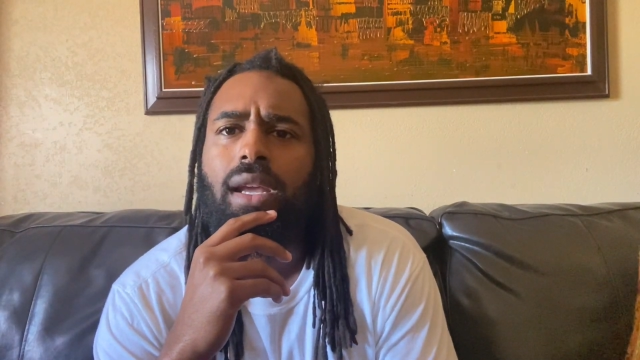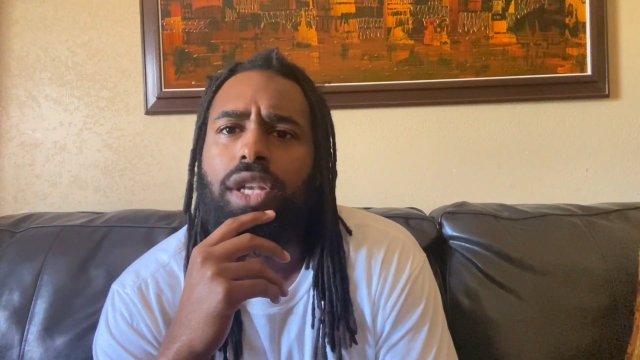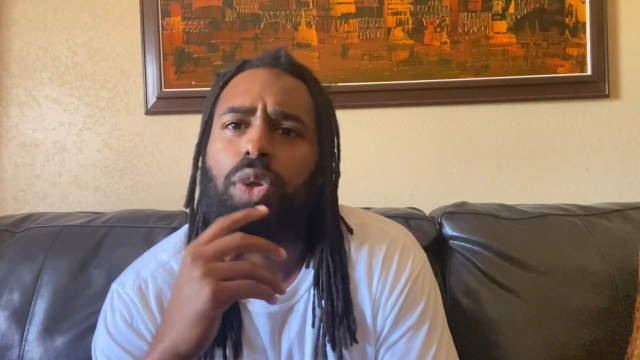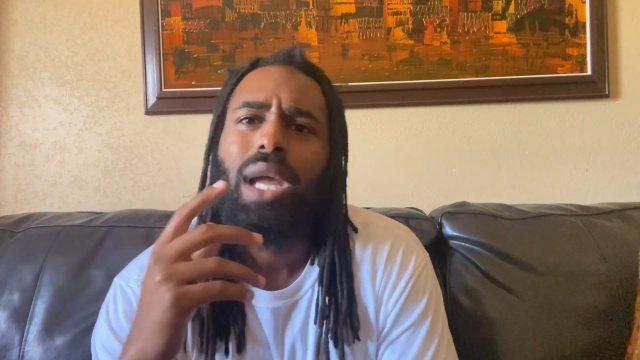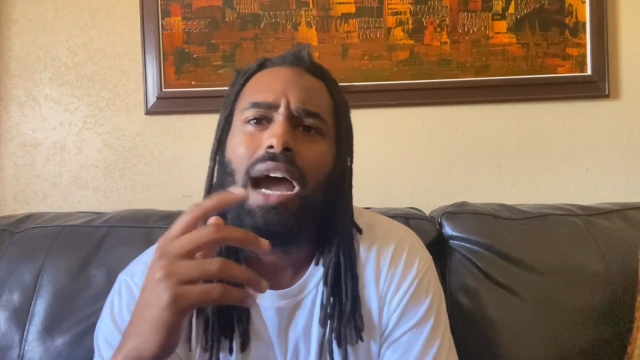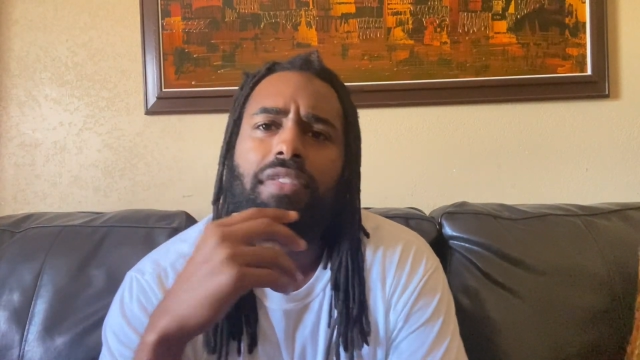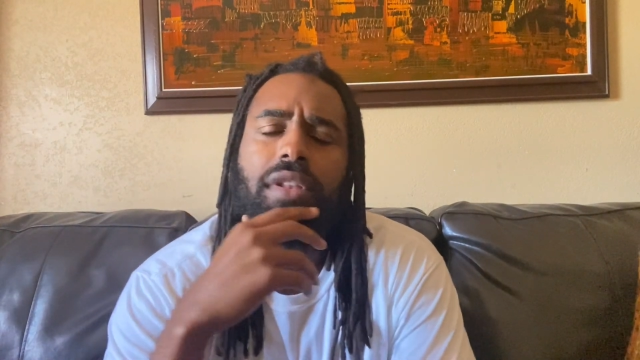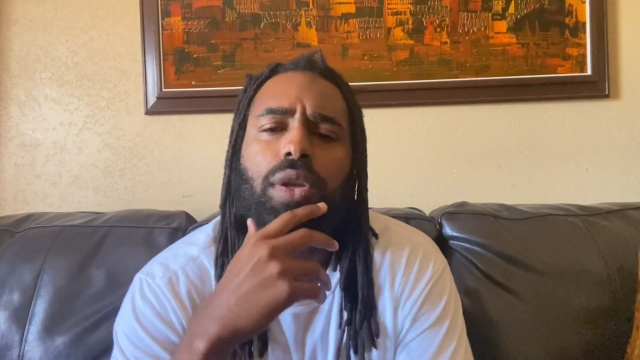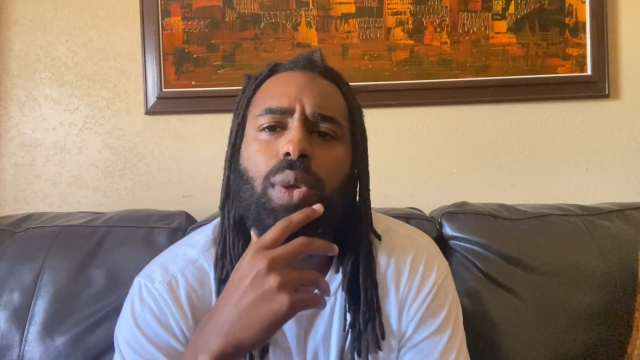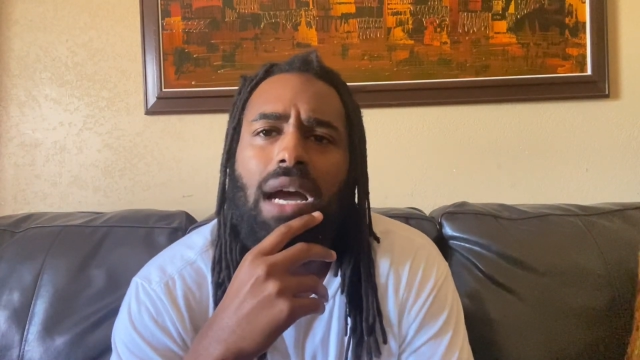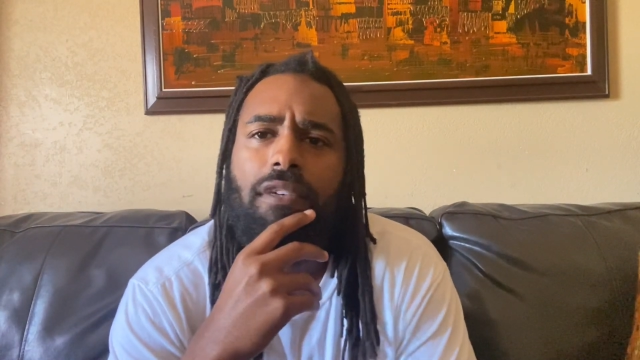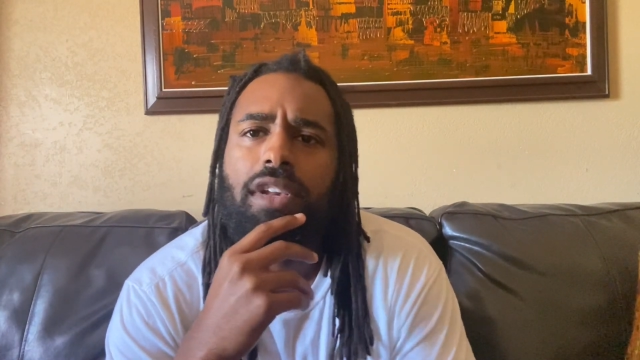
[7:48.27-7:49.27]
Do you
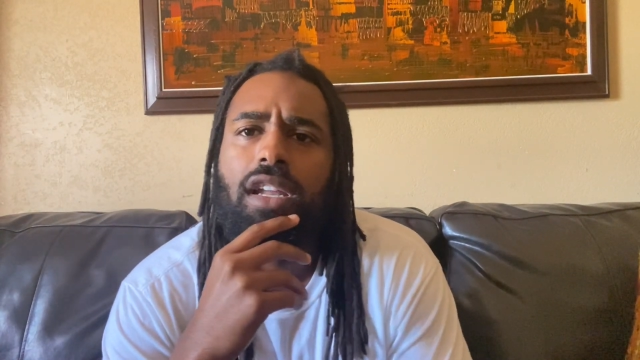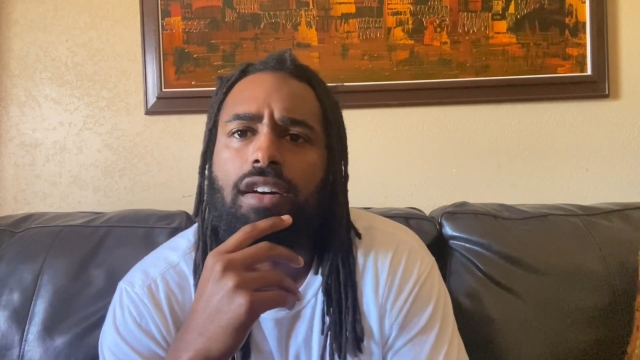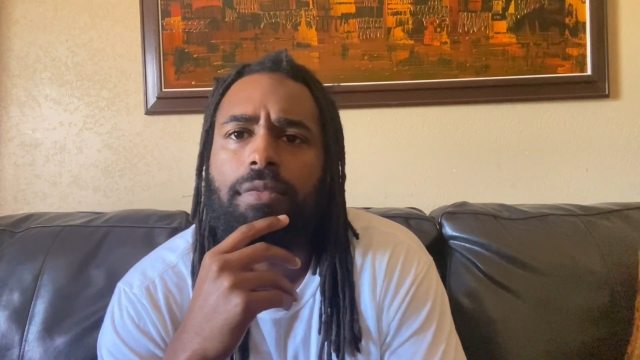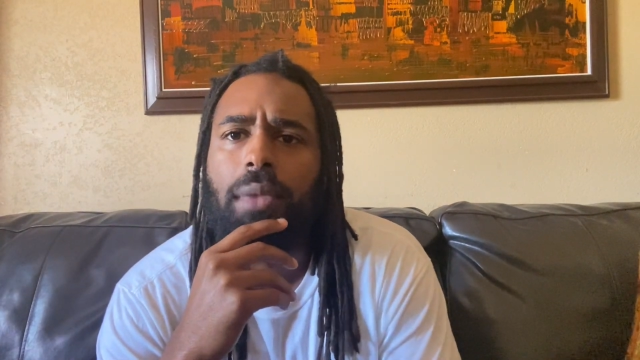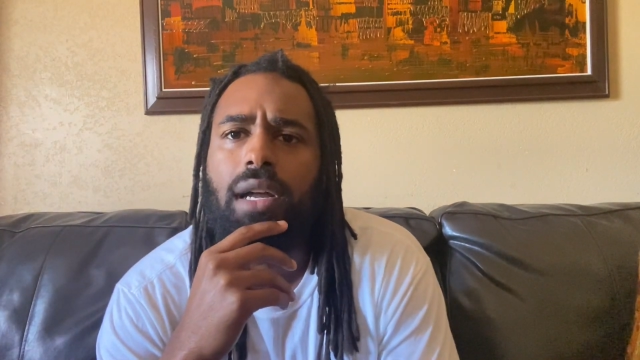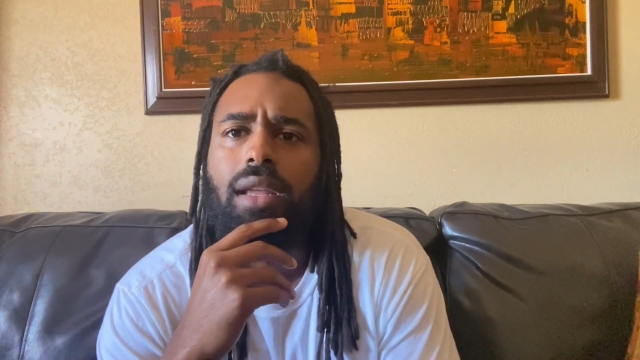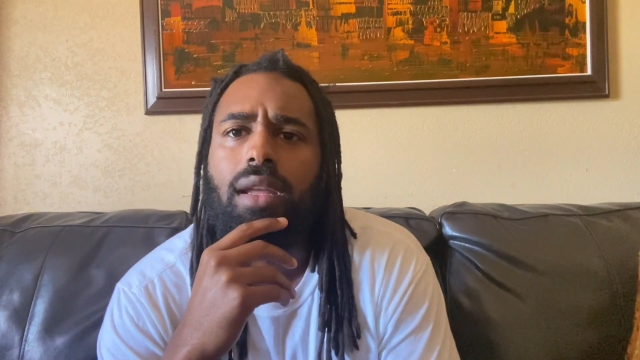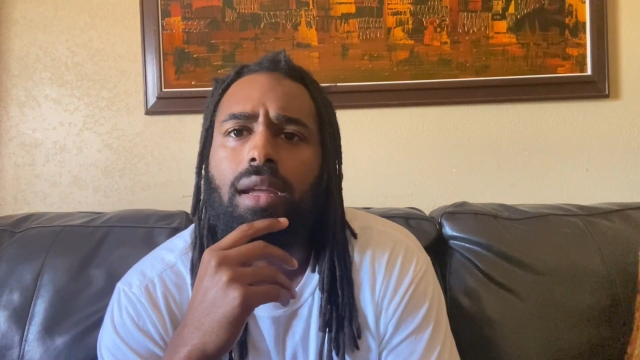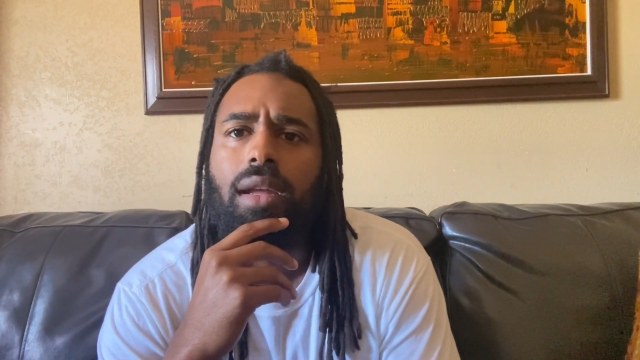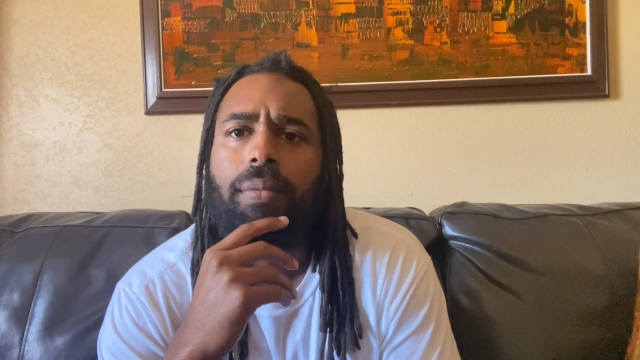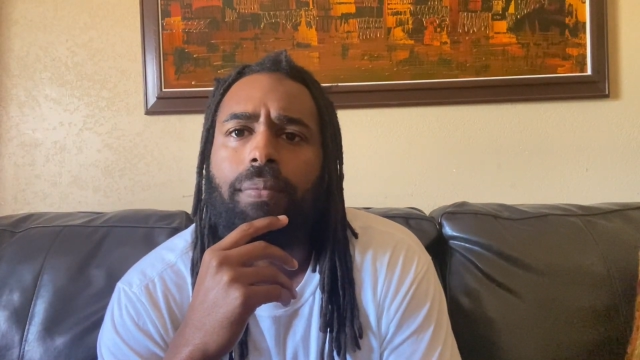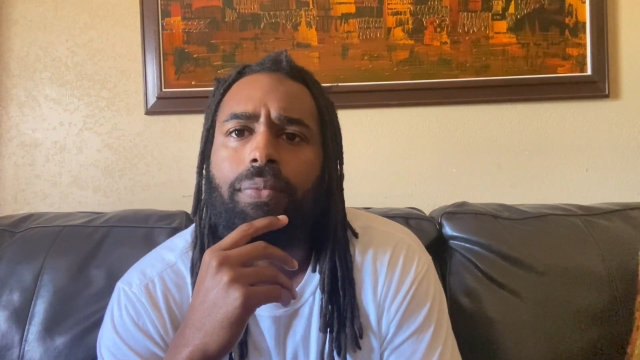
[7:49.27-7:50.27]
have enough money?
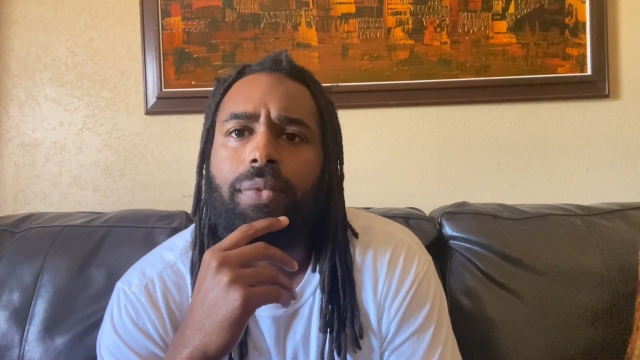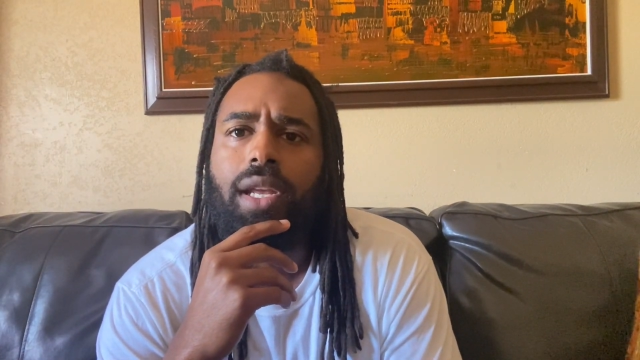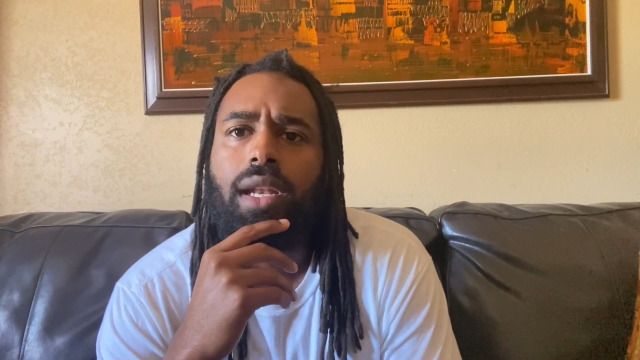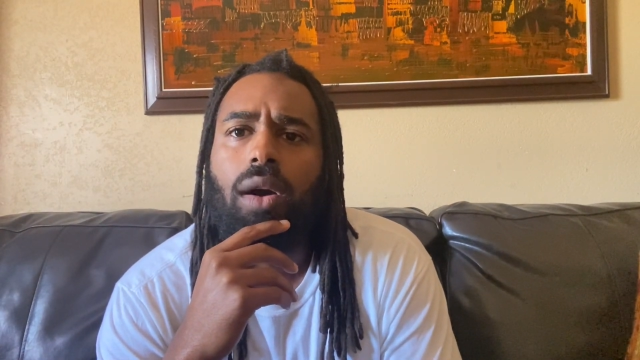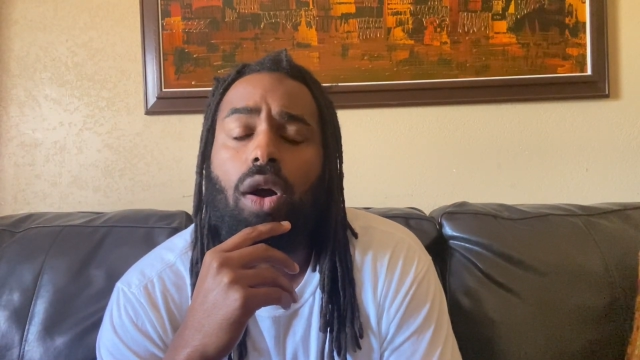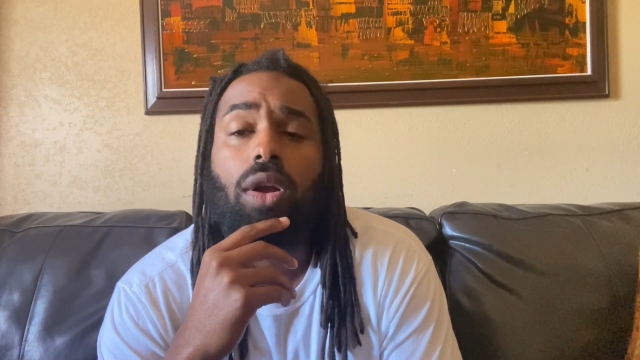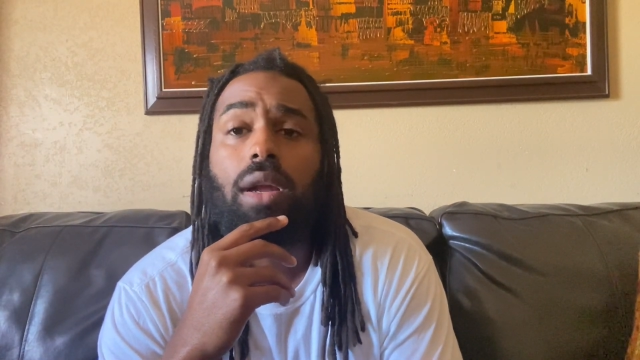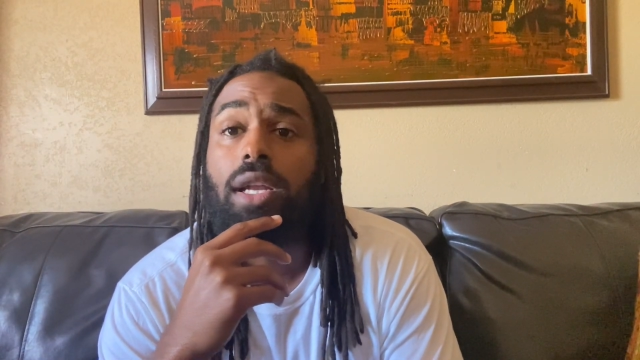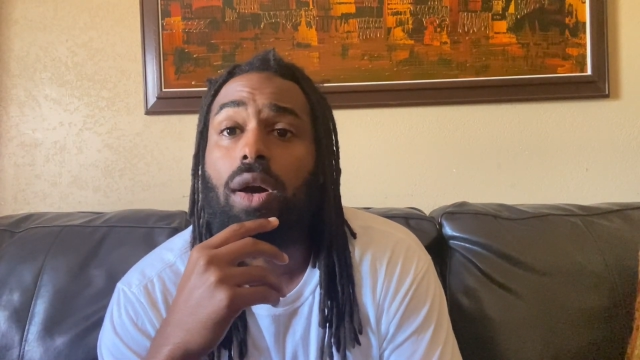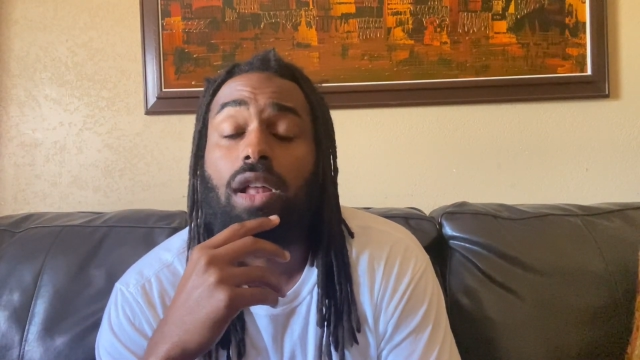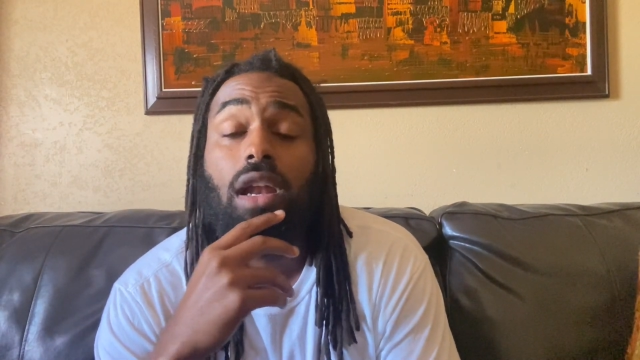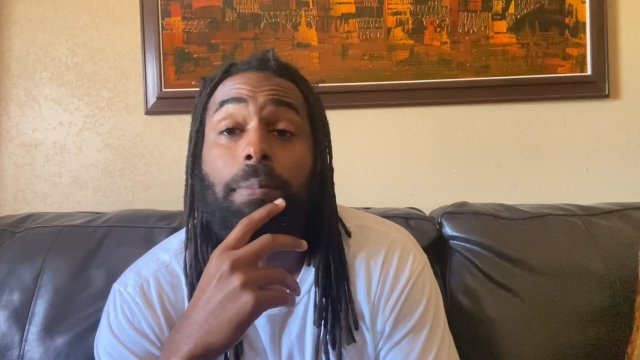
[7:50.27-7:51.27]
You know, or, you
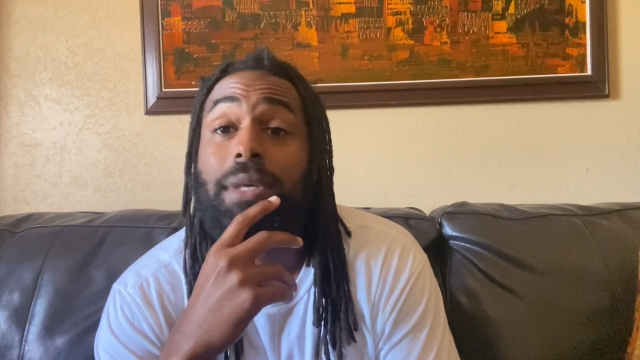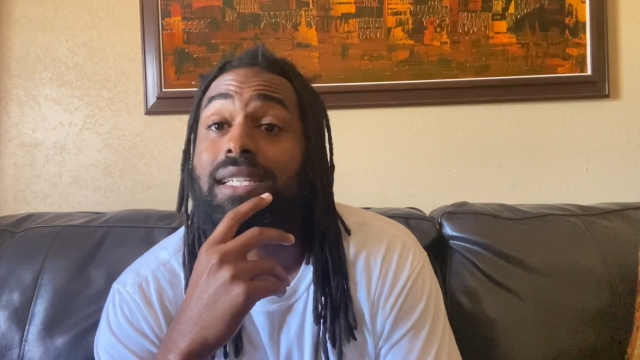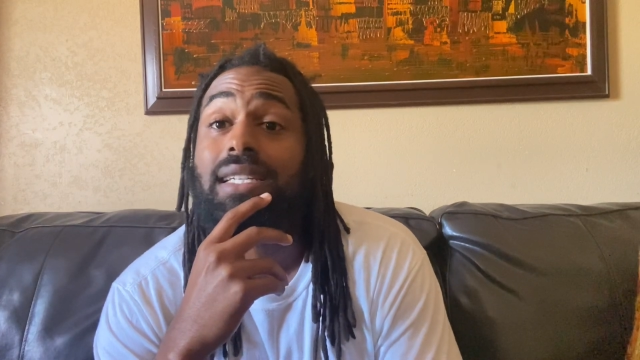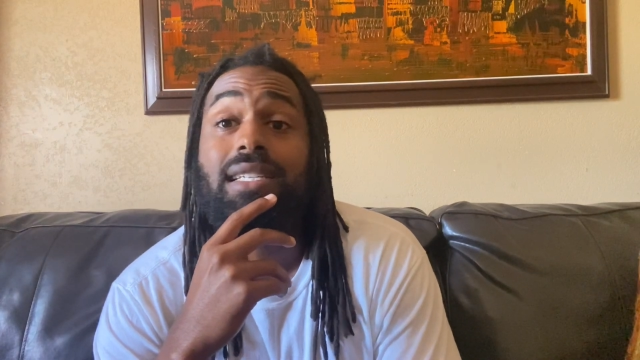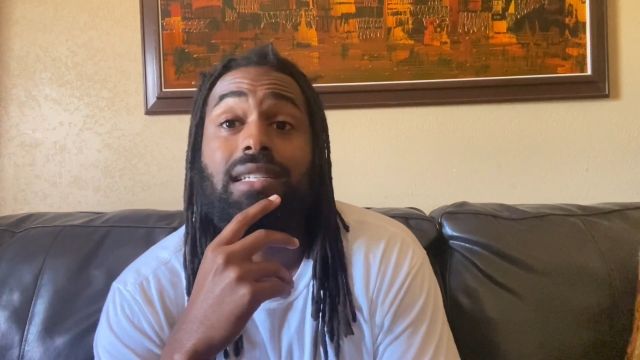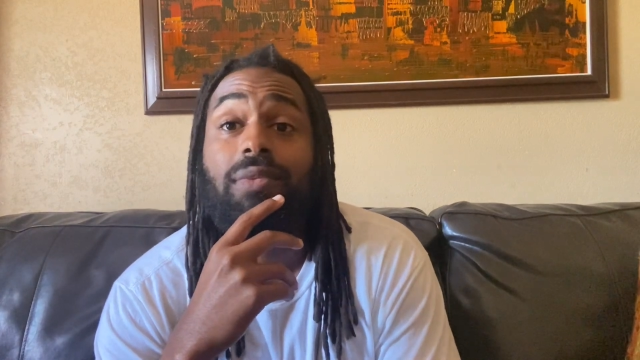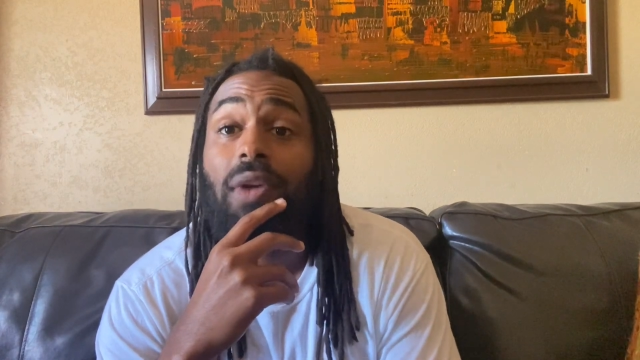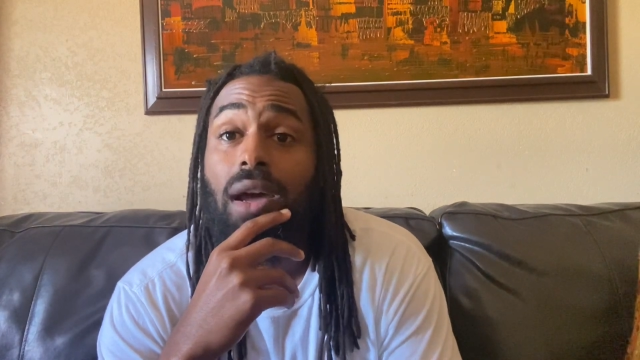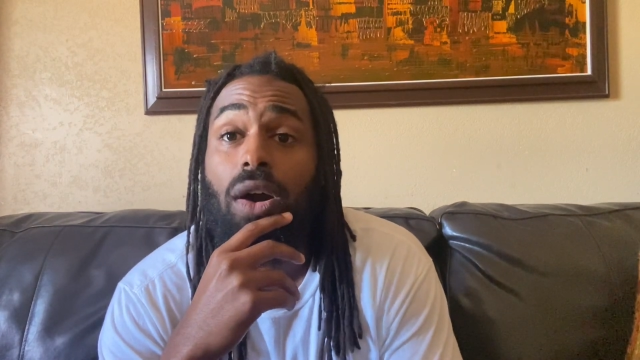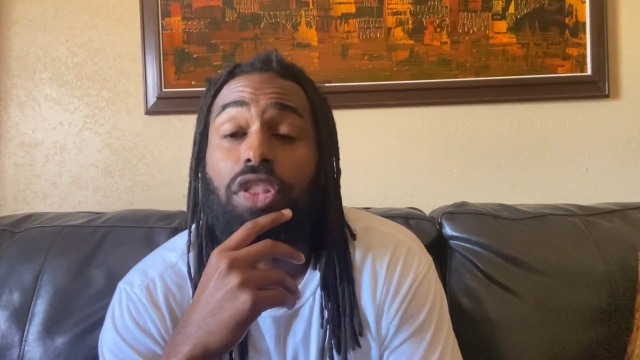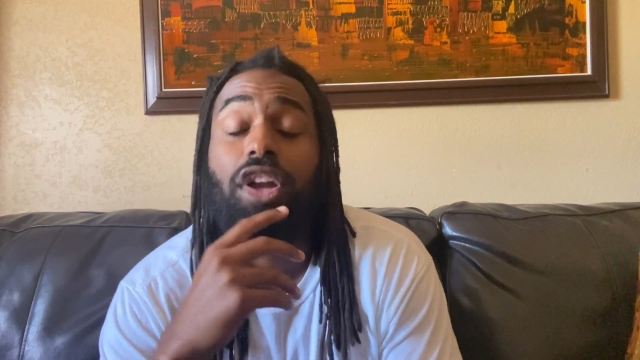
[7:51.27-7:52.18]
know, a lot of businesses fail.